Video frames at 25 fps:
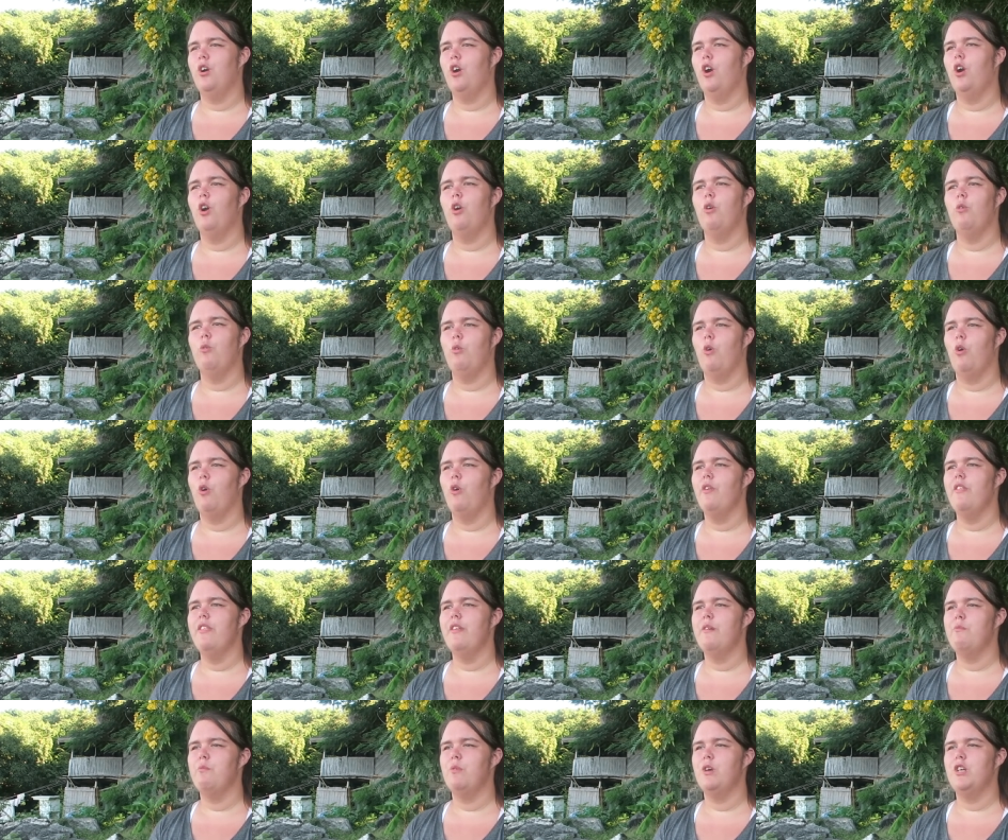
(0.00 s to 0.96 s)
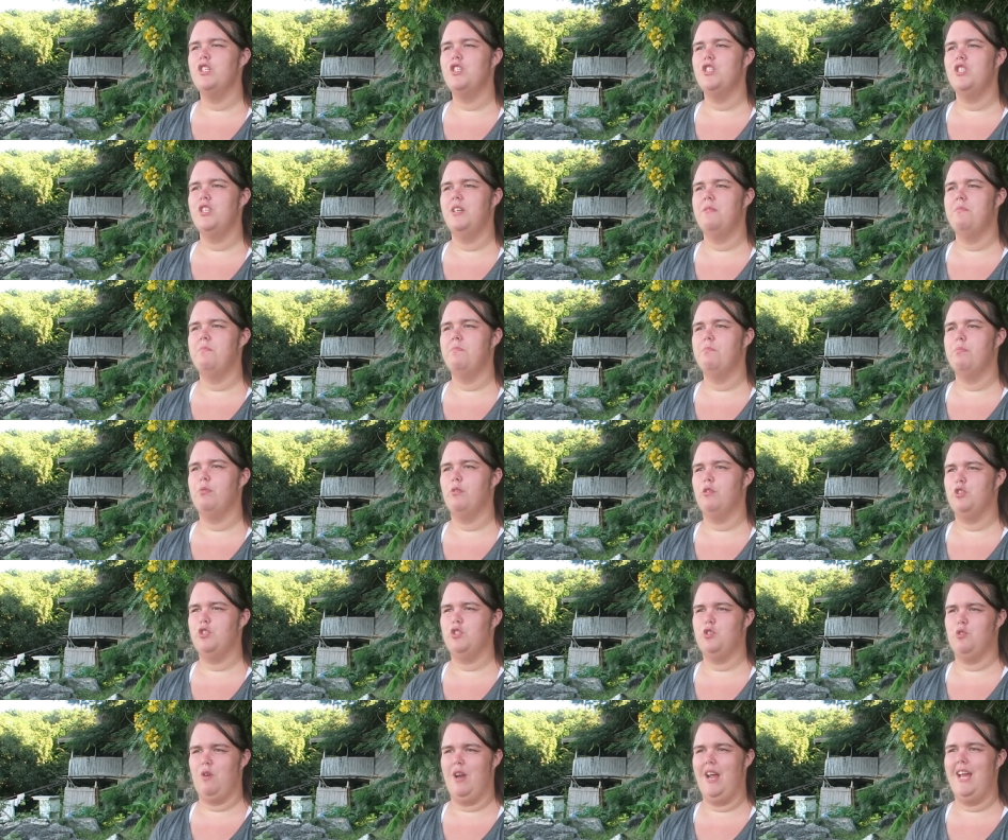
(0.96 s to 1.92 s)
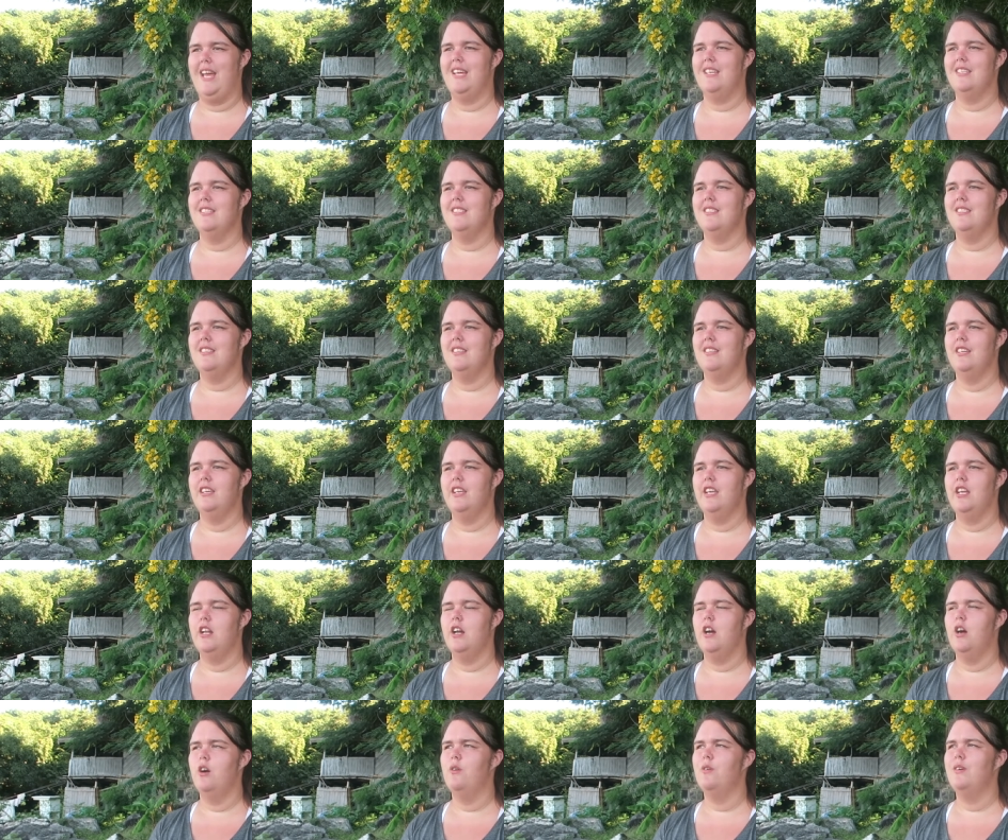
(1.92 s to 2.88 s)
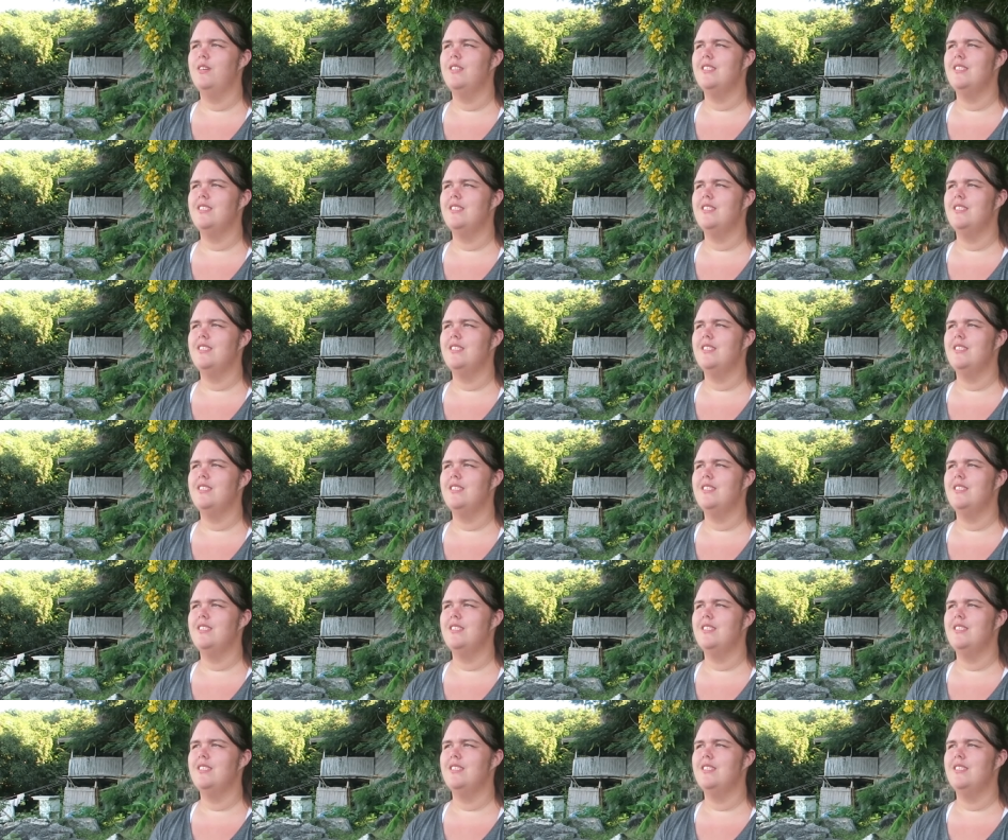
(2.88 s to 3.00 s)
her role than what she portrays, you know?